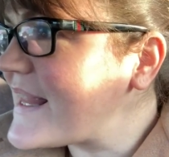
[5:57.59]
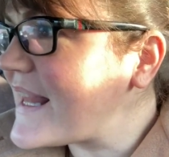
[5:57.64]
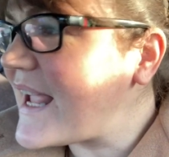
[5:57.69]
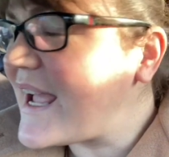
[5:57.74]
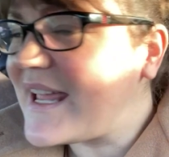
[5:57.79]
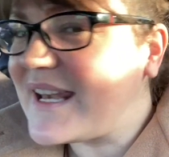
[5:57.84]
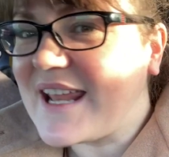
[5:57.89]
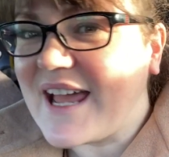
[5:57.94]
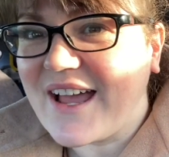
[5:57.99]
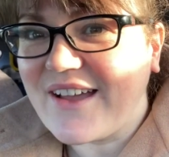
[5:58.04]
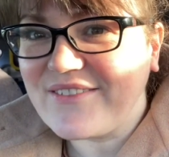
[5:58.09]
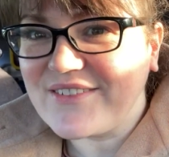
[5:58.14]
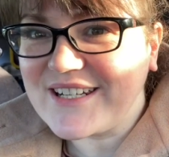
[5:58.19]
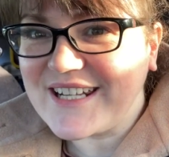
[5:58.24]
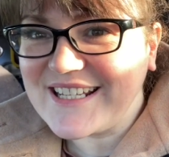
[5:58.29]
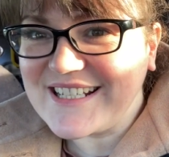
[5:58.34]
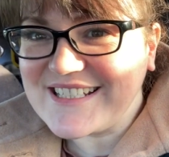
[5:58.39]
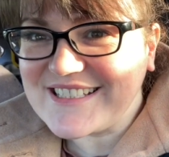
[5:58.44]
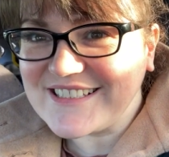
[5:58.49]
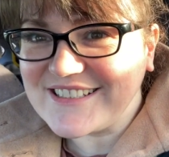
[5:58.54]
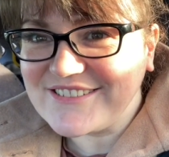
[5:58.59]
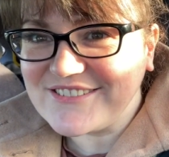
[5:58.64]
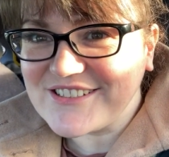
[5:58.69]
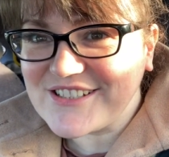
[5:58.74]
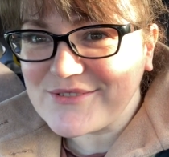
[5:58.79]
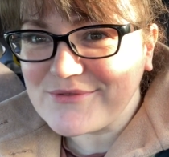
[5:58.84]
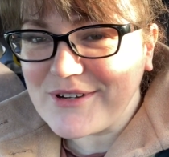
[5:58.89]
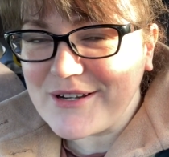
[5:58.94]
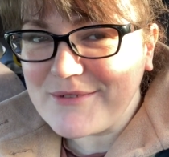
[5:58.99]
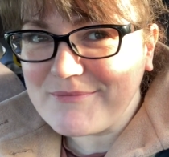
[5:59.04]
And have a nice little
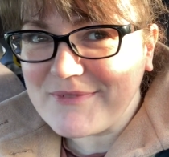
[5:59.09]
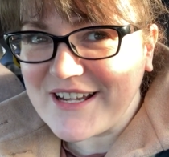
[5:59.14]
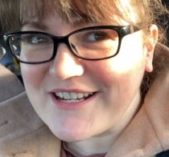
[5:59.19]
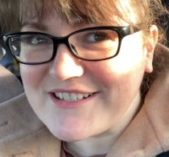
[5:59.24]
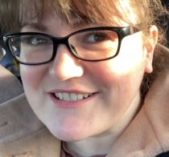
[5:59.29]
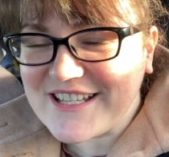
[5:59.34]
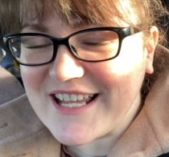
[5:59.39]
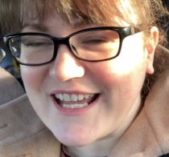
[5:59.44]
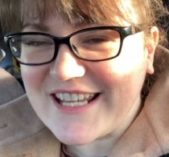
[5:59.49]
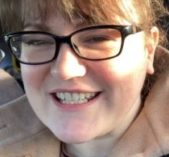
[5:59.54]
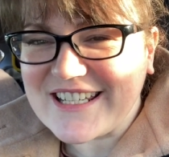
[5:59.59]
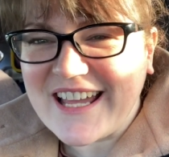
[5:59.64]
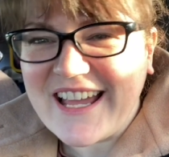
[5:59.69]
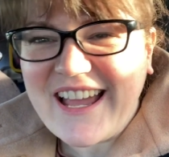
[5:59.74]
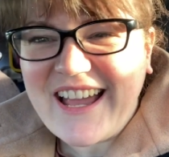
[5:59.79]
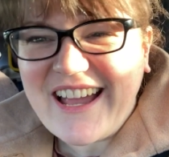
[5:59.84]
swim outside.